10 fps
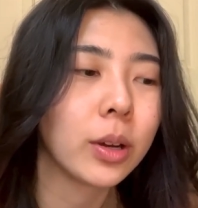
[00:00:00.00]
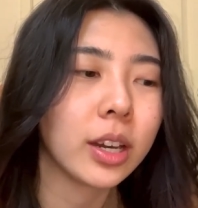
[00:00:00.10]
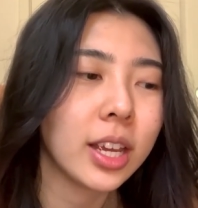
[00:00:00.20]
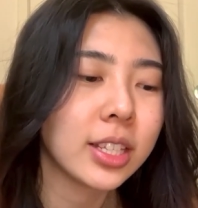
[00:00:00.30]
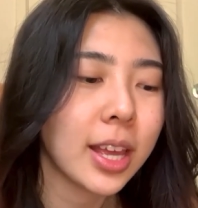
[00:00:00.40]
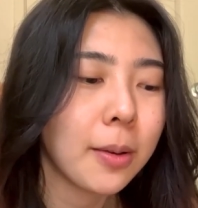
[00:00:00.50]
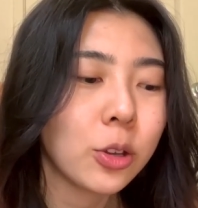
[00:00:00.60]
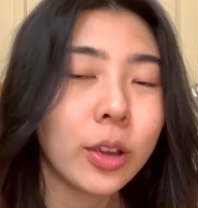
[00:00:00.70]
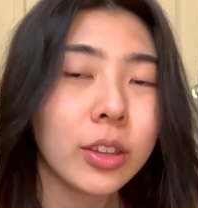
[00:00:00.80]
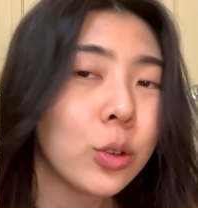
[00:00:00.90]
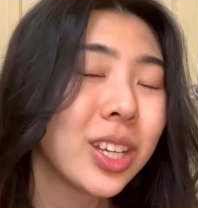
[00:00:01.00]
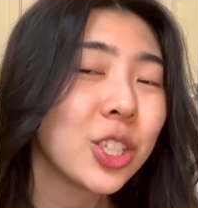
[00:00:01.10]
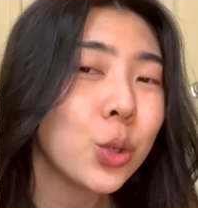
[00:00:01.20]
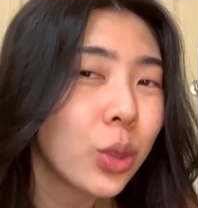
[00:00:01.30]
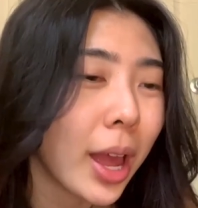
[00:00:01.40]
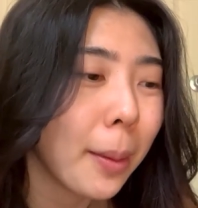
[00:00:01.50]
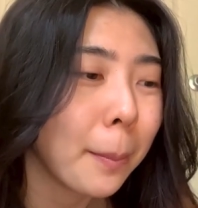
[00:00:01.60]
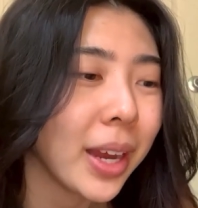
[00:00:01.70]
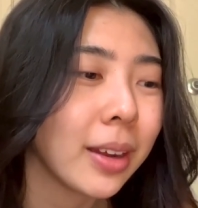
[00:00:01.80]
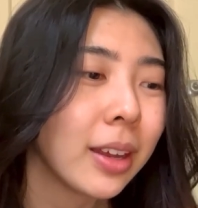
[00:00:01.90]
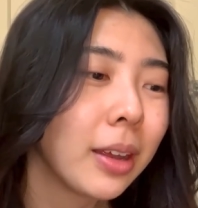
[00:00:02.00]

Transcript: it is, and you can do that by